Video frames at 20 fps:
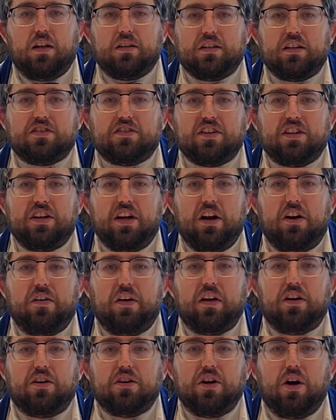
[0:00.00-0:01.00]
Does the
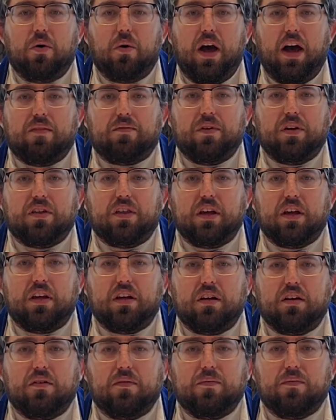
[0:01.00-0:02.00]
narrator know
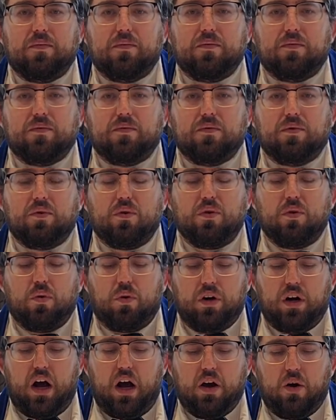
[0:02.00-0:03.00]
everything
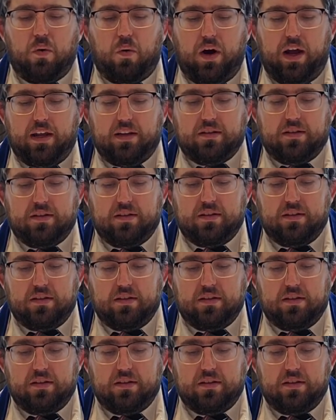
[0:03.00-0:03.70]
or not quite?